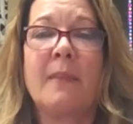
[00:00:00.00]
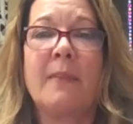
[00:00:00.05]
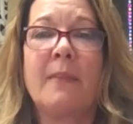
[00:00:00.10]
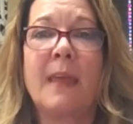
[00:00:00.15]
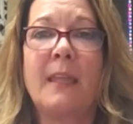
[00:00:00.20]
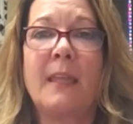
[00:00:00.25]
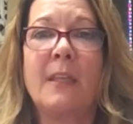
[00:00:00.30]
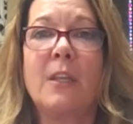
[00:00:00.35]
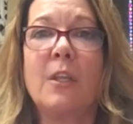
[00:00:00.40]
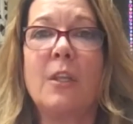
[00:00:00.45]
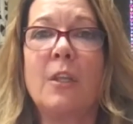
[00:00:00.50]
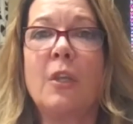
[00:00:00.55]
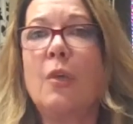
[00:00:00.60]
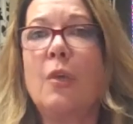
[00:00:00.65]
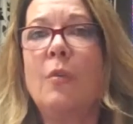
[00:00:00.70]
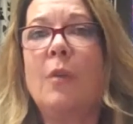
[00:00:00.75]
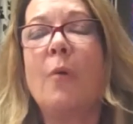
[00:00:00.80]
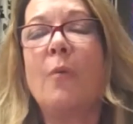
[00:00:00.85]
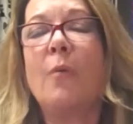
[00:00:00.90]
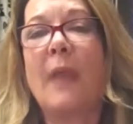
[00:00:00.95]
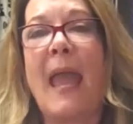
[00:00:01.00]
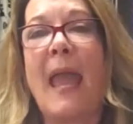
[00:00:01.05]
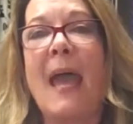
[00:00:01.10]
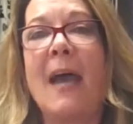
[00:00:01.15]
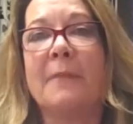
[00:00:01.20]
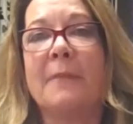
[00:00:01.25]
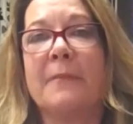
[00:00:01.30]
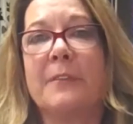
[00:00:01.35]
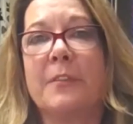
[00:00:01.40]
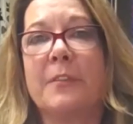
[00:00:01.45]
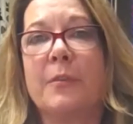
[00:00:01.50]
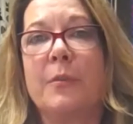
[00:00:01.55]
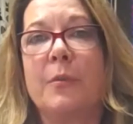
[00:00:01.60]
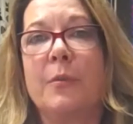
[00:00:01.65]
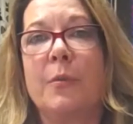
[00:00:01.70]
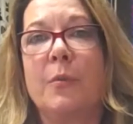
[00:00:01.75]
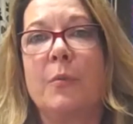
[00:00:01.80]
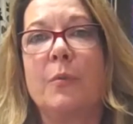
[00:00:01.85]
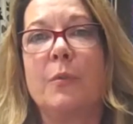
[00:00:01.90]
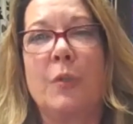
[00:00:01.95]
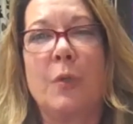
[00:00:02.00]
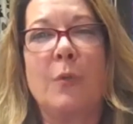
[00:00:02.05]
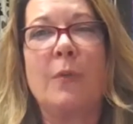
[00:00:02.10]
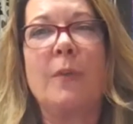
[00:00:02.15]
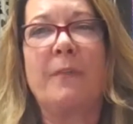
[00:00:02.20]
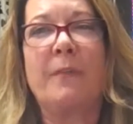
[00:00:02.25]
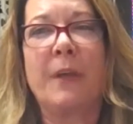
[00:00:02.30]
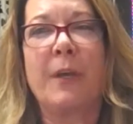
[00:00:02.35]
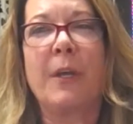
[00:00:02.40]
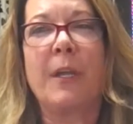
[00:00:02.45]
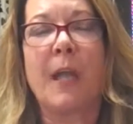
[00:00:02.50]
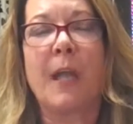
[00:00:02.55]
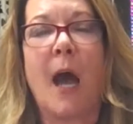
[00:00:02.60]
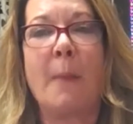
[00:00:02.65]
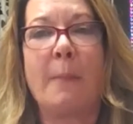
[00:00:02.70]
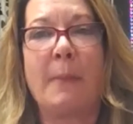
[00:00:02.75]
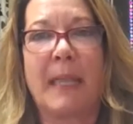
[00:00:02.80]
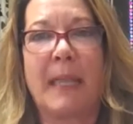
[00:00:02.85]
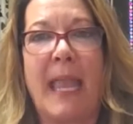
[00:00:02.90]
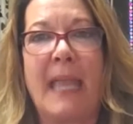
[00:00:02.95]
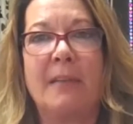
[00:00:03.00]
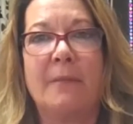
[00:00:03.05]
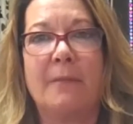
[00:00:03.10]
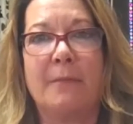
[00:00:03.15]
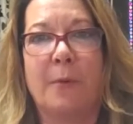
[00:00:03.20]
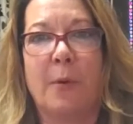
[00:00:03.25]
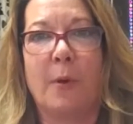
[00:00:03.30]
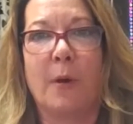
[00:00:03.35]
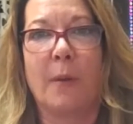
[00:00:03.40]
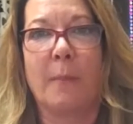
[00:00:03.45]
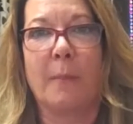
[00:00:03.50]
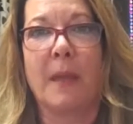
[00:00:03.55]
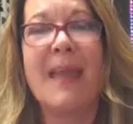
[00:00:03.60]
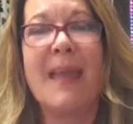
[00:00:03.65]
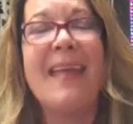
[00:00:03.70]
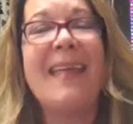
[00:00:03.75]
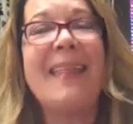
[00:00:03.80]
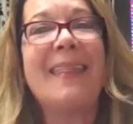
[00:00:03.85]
that you don't have to do the very complicated form.